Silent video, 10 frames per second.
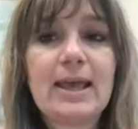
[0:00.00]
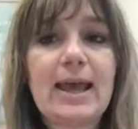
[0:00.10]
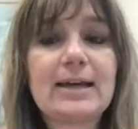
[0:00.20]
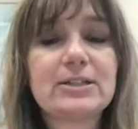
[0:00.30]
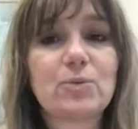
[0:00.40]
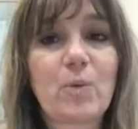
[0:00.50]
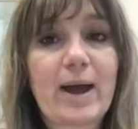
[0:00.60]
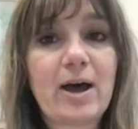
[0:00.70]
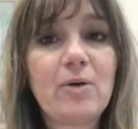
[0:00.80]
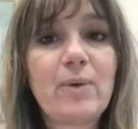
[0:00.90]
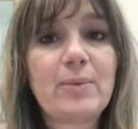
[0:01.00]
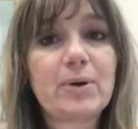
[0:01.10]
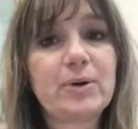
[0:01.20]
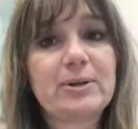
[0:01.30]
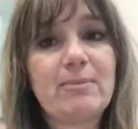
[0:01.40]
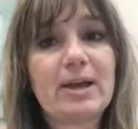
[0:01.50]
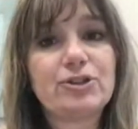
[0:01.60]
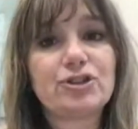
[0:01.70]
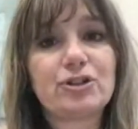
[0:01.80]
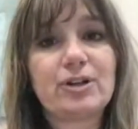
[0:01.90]
As well, what we're going to
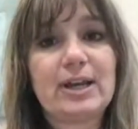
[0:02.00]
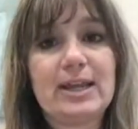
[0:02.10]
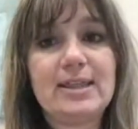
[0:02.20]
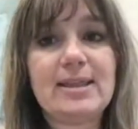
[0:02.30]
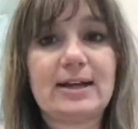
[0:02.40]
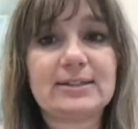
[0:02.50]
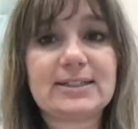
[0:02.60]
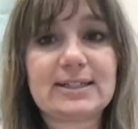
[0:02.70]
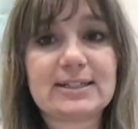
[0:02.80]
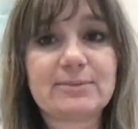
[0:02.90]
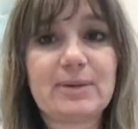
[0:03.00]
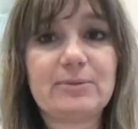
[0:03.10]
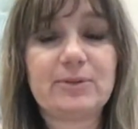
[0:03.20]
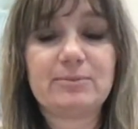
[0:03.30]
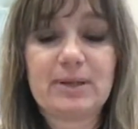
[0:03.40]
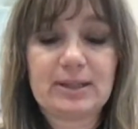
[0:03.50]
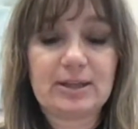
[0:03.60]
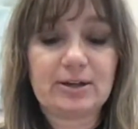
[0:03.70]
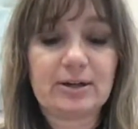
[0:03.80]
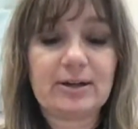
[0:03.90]
measure in that assessment would be
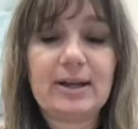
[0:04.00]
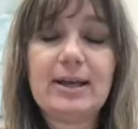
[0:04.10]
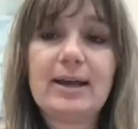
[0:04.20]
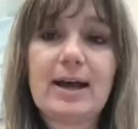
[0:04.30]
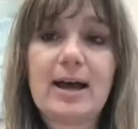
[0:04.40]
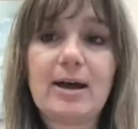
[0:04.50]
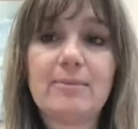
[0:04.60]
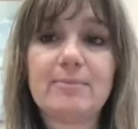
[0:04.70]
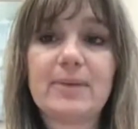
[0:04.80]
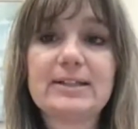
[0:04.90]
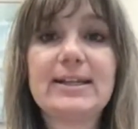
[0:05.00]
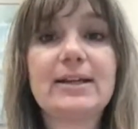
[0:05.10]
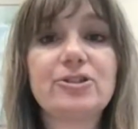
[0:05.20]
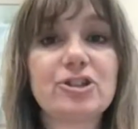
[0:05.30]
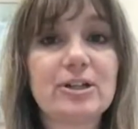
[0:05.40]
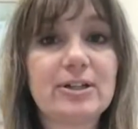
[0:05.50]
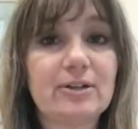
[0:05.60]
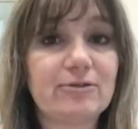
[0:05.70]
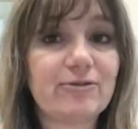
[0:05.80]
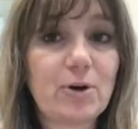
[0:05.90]
their attention
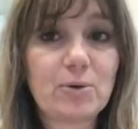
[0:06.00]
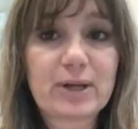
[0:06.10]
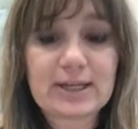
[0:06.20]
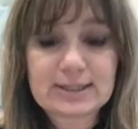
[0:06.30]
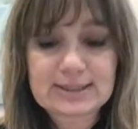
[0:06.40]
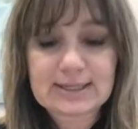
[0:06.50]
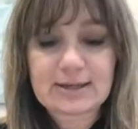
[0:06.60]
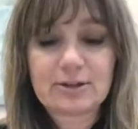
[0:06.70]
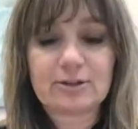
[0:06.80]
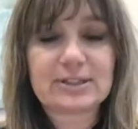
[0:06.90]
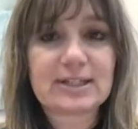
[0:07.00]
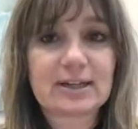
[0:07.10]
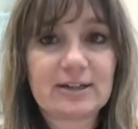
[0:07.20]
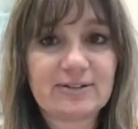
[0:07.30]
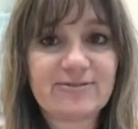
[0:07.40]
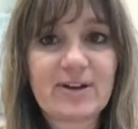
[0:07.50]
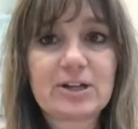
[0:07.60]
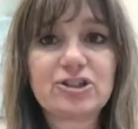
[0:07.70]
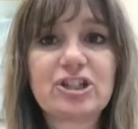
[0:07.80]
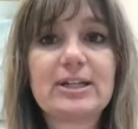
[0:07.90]
and focus, their executive
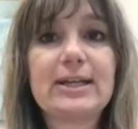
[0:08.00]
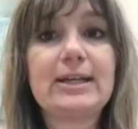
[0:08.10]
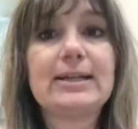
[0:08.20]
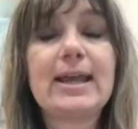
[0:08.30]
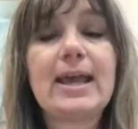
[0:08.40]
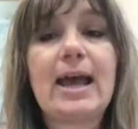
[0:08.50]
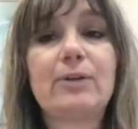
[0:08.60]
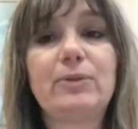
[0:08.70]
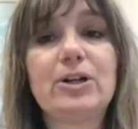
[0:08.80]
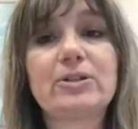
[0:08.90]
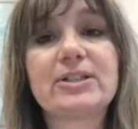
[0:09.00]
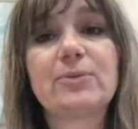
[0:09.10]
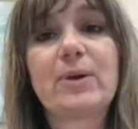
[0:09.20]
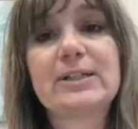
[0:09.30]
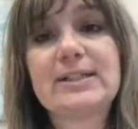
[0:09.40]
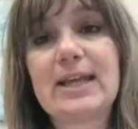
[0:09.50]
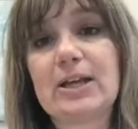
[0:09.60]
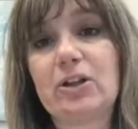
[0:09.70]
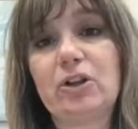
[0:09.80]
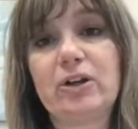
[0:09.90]
functioning, and we'd also want to take
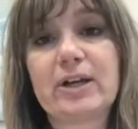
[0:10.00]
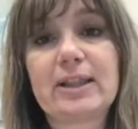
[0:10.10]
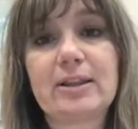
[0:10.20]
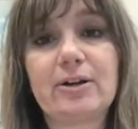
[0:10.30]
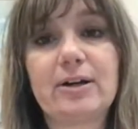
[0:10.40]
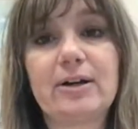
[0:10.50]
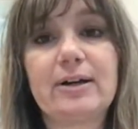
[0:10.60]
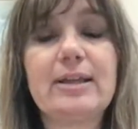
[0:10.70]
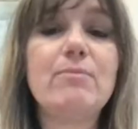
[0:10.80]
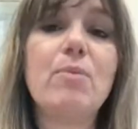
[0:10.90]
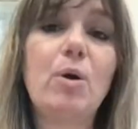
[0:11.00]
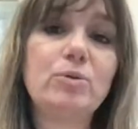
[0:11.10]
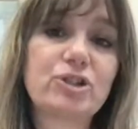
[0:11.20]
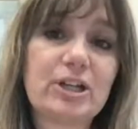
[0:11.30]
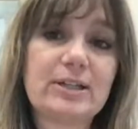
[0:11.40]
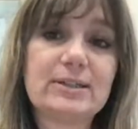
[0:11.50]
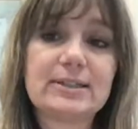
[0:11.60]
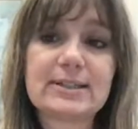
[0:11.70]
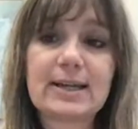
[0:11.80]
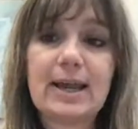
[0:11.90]
a look at their
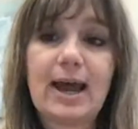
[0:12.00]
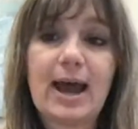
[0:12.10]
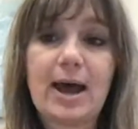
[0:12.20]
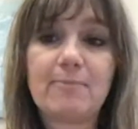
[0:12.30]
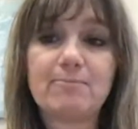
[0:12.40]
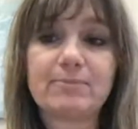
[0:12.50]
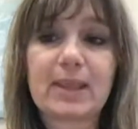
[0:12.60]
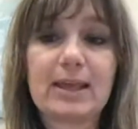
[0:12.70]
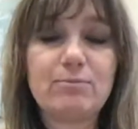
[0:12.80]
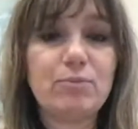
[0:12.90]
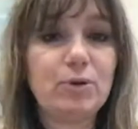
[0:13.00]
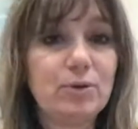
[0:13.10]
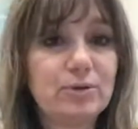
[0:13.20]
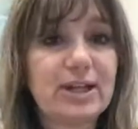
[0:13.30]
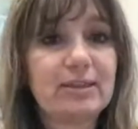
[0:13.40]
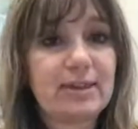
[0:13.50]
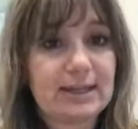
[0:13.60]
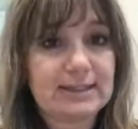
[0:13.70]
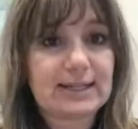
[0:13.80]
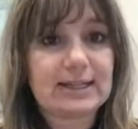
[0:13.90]
emotions and mood and
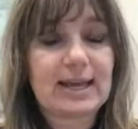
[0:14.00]
things like